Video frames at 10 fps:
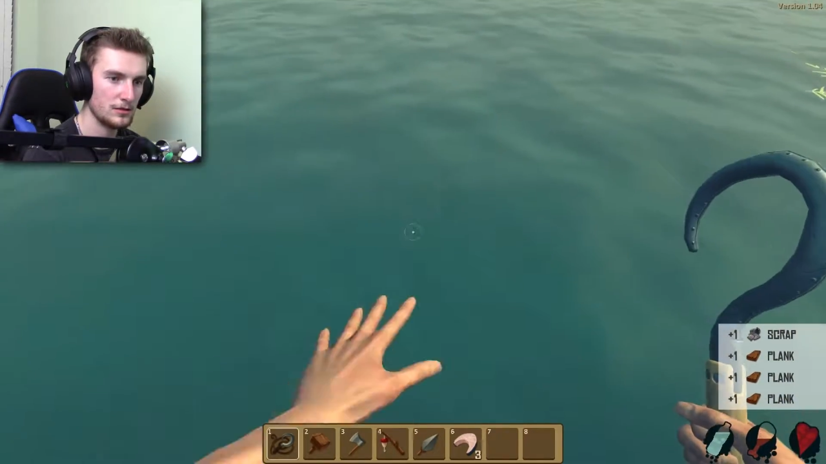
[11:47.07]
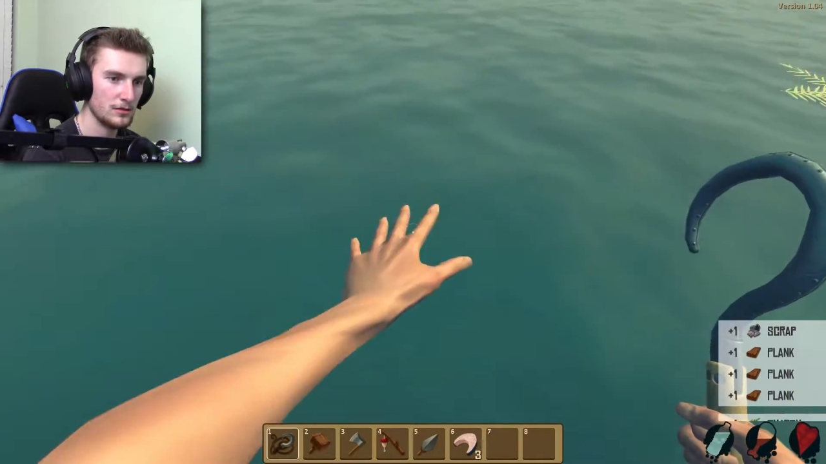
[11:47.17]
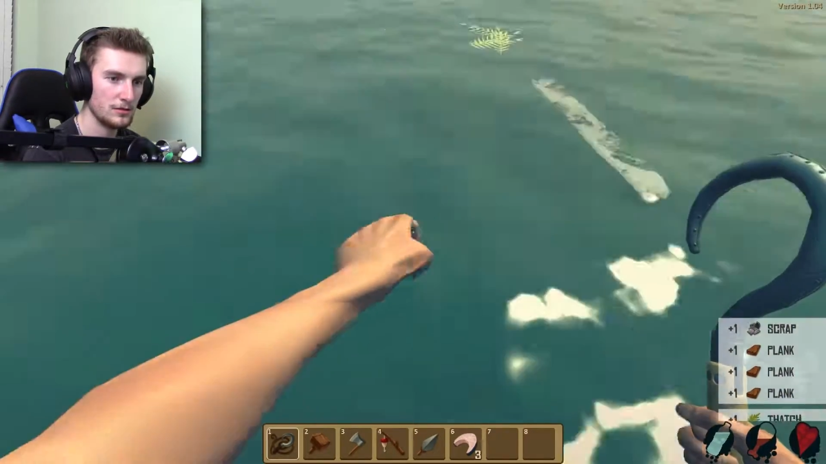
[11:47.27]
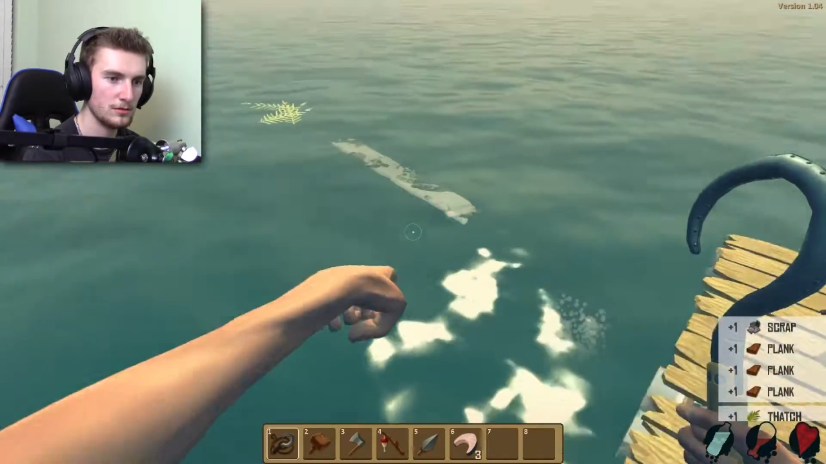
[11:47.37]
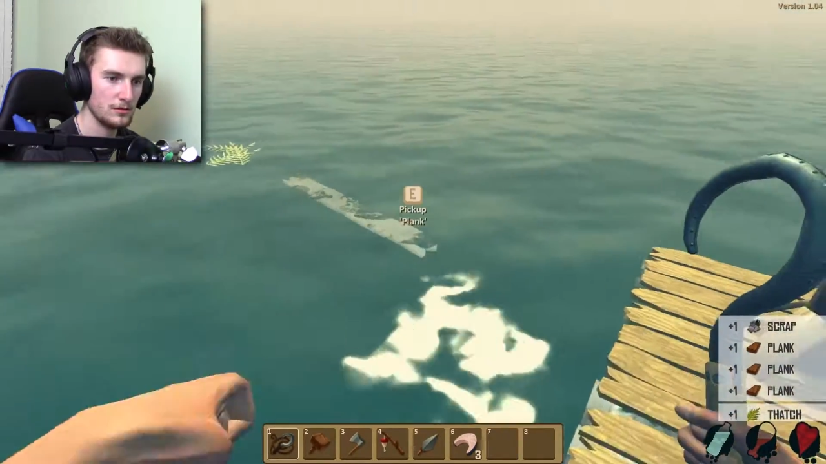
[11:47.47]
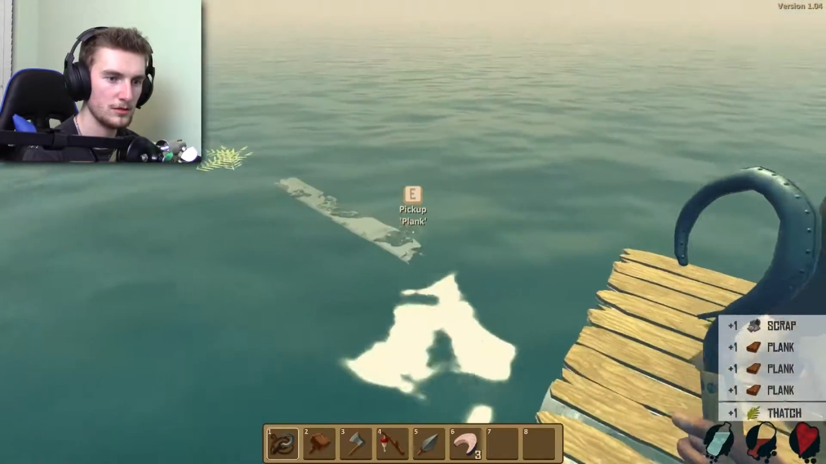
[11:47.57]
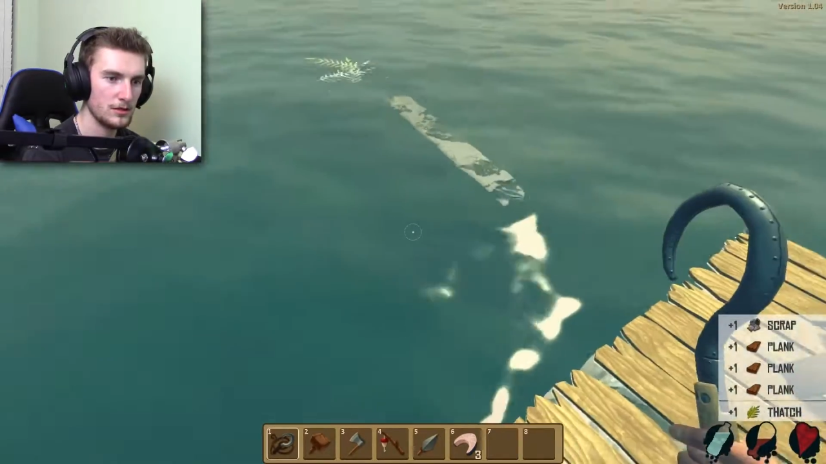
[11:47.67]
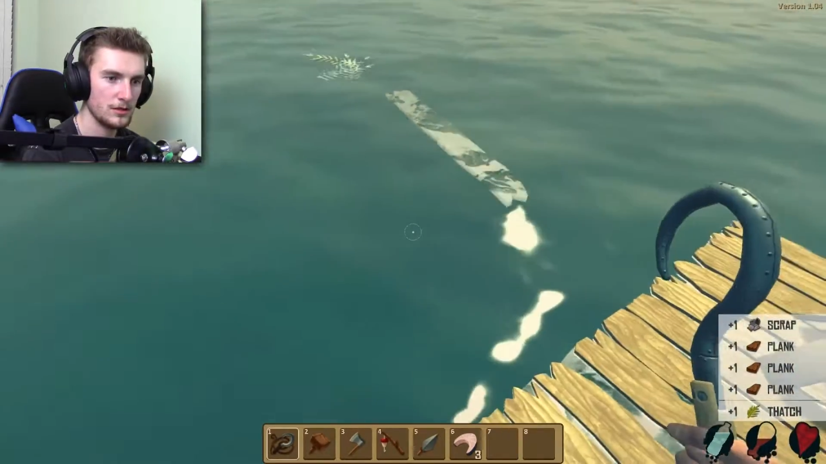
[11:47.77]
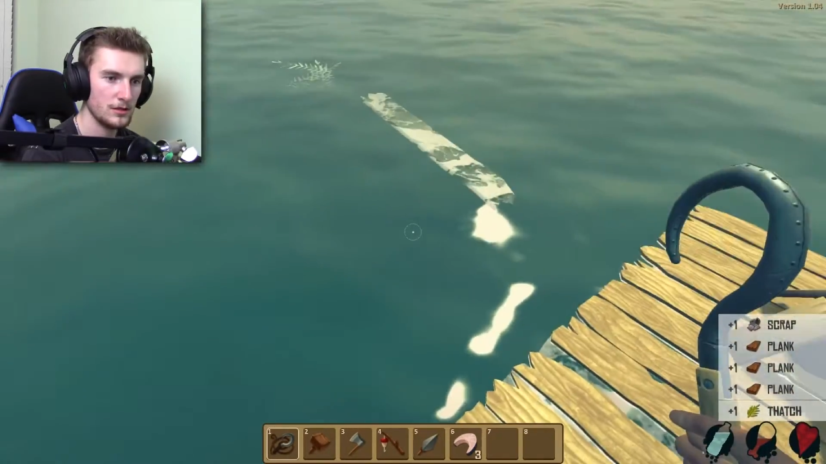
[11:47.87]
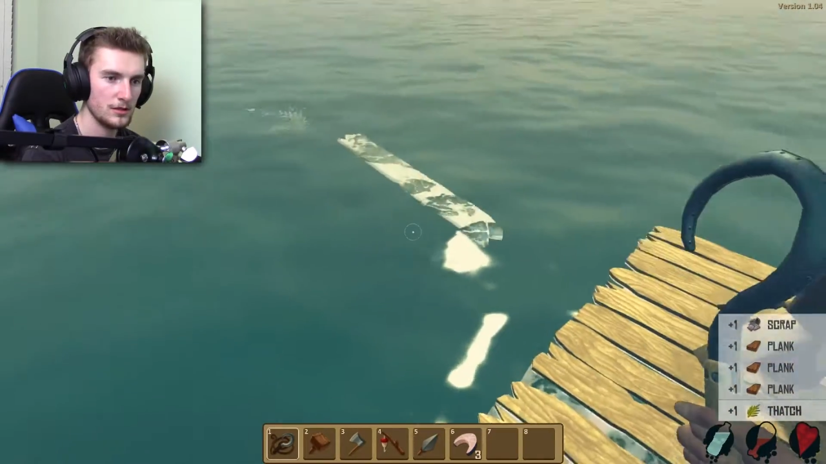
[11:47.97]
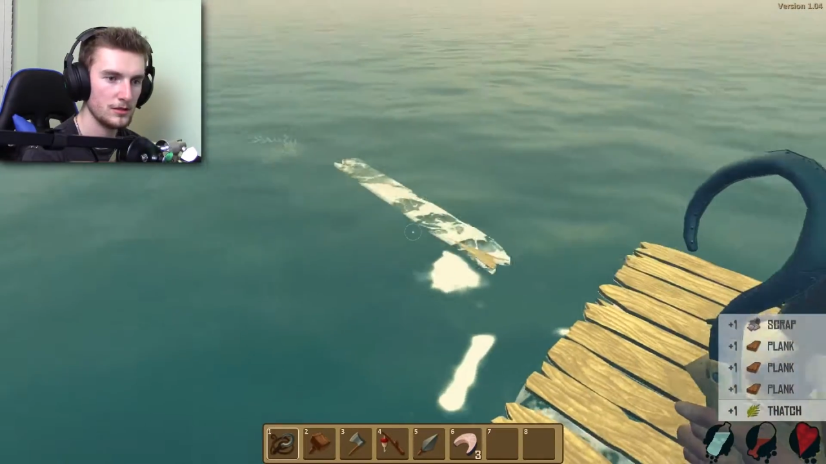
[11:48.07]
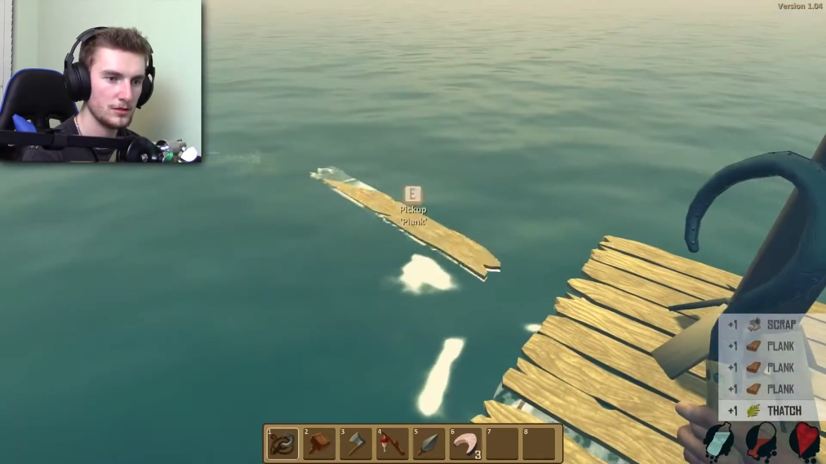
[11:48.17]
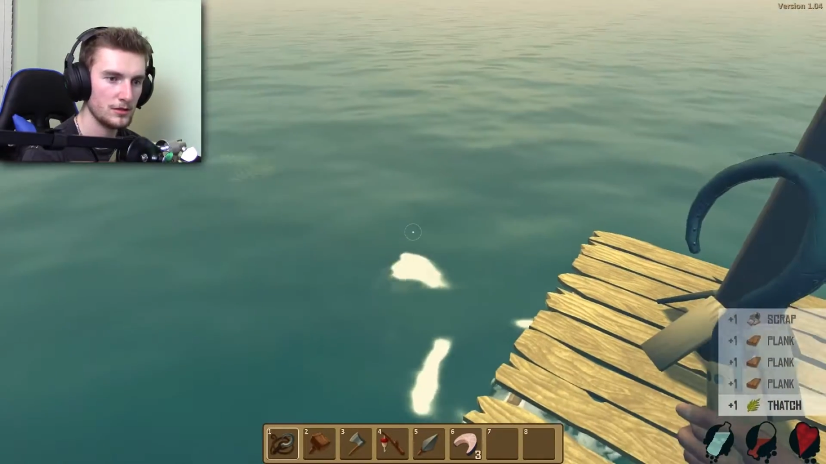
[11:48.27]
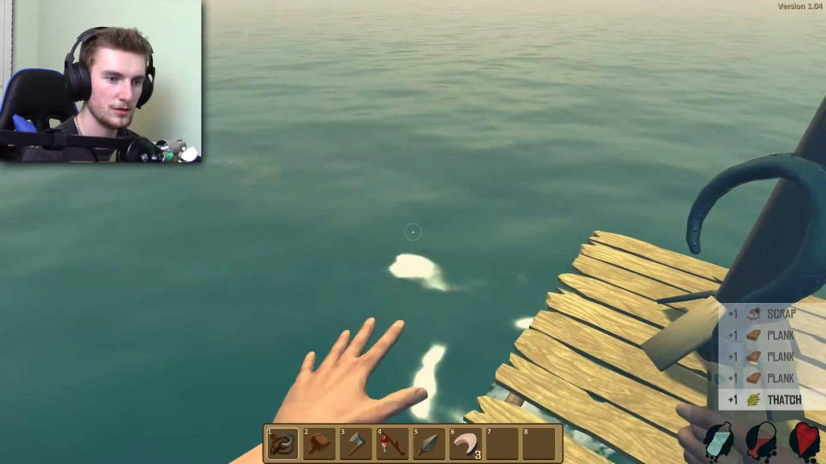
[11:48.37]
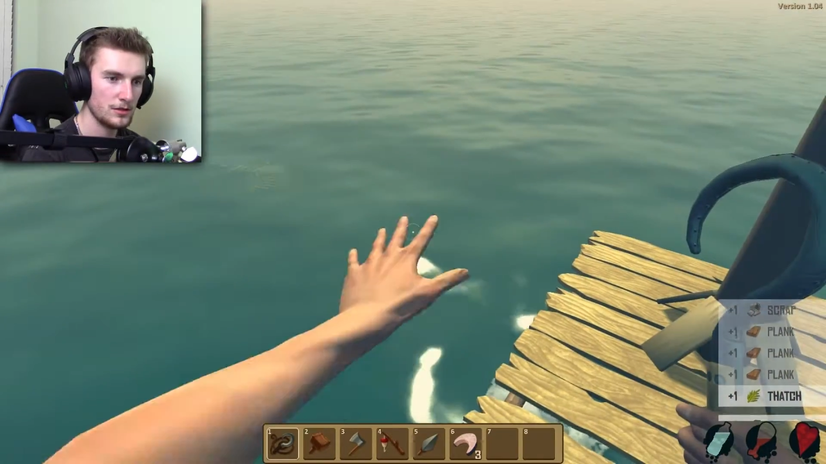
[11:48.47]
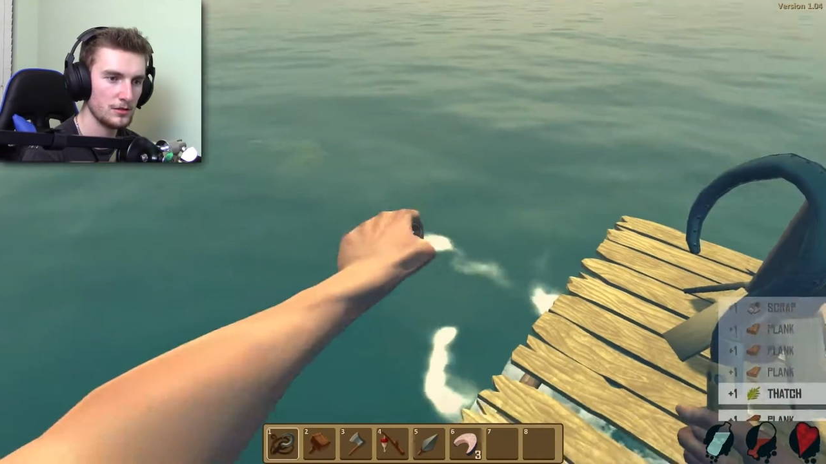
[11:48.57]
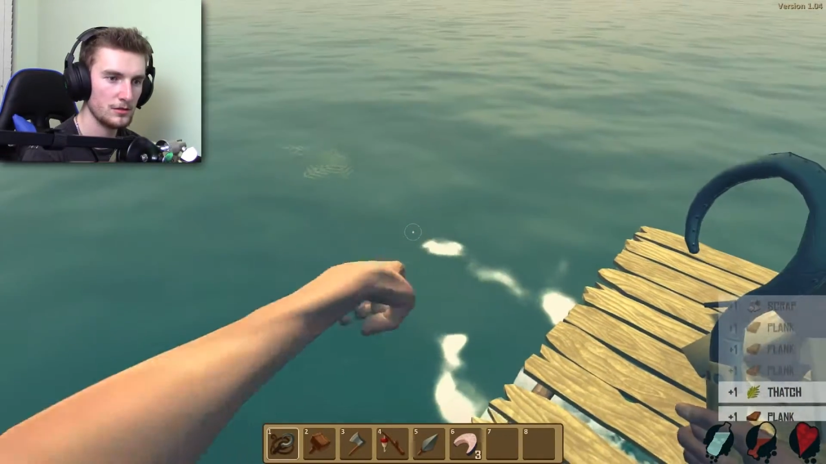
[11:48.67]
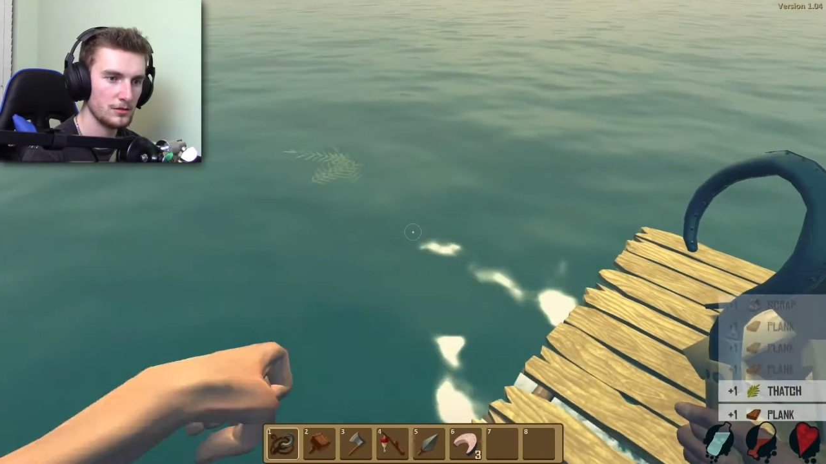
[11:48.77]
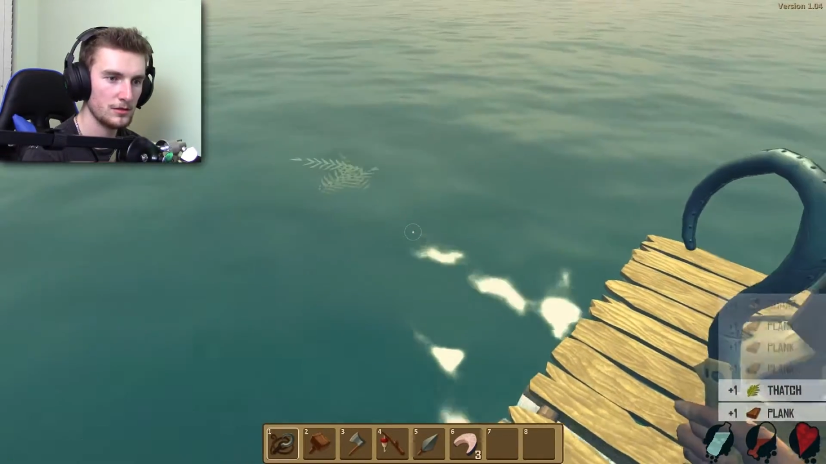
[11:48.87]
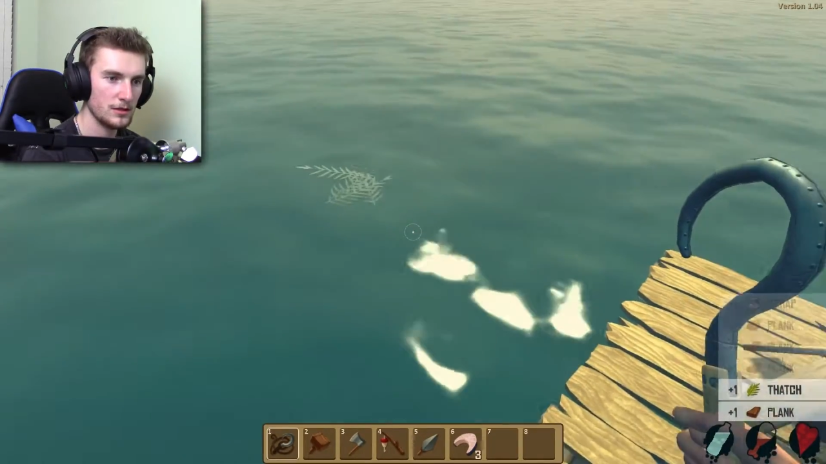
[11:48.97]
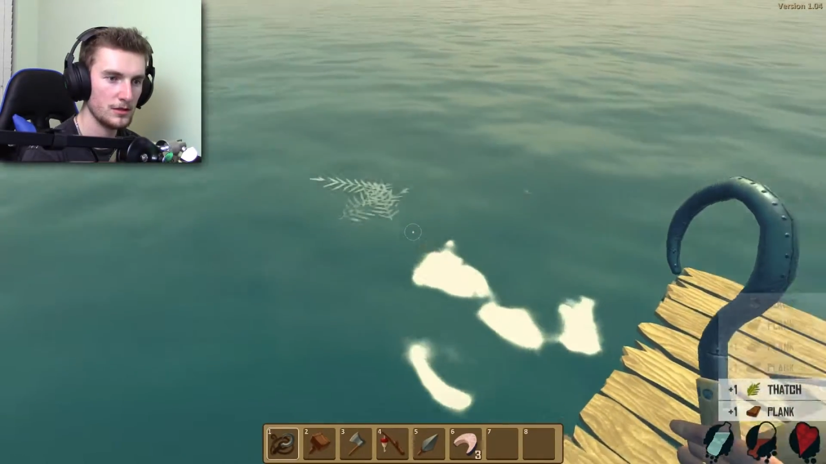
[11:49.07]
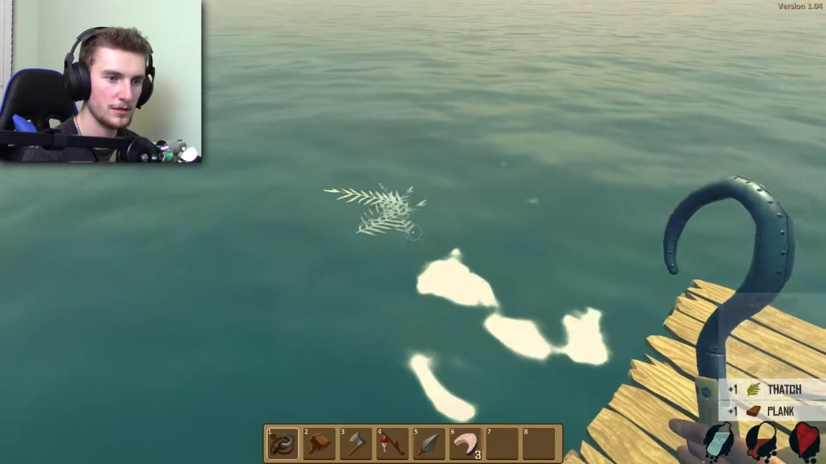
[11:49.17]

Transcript: Uh,